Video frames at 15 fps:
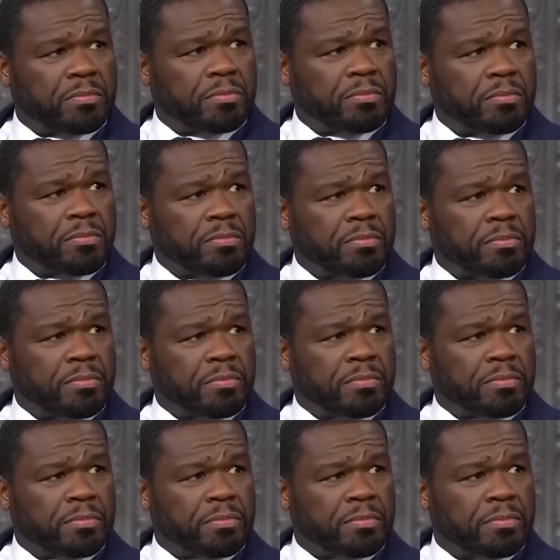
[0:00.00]
But let's be
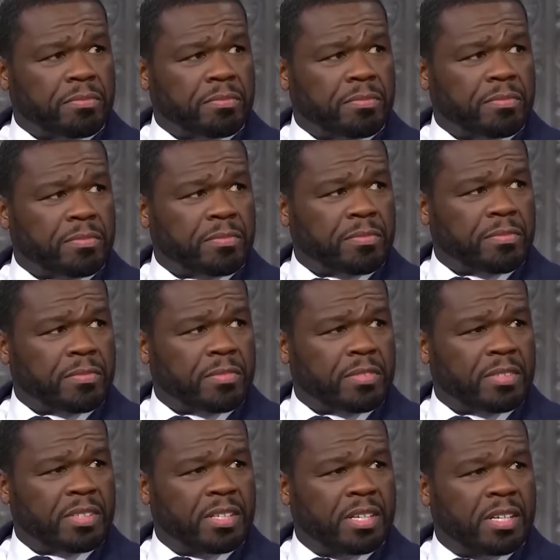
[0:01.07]
honest, this was
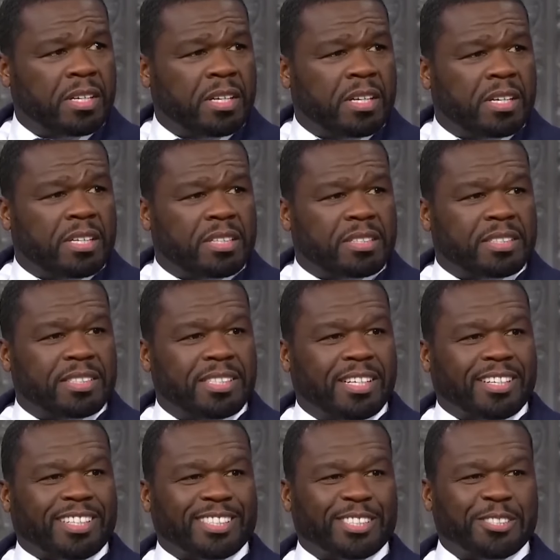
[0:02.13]
Prince, a man
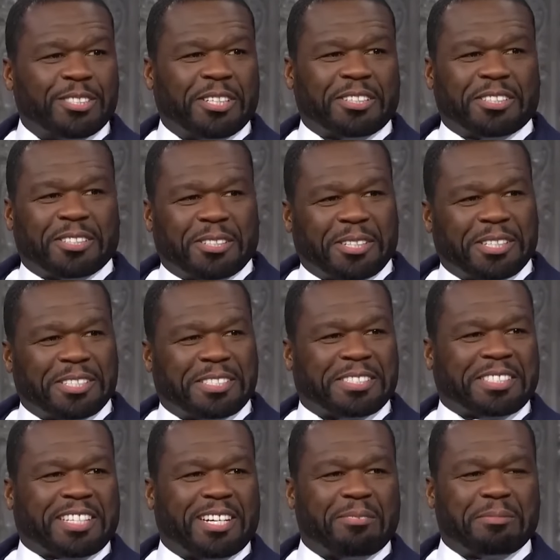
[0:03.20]
known for living clean,
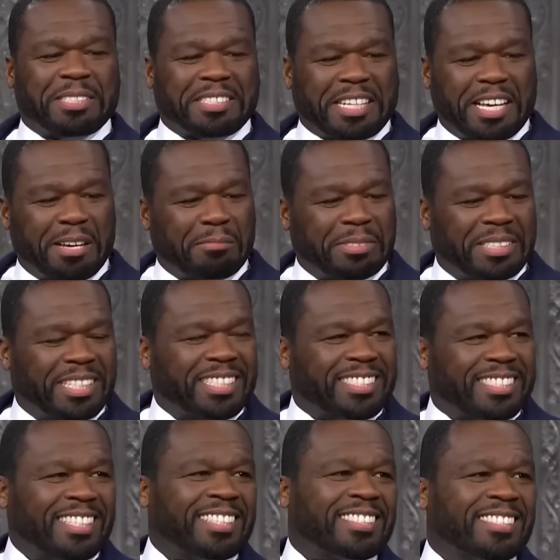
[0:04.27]
no drinking,
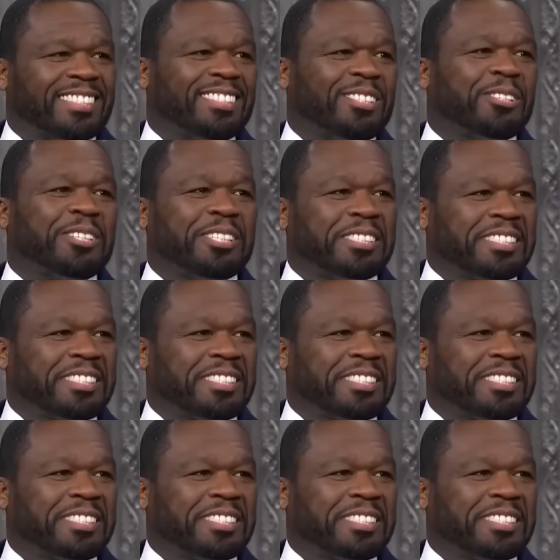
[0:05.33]
no smoking,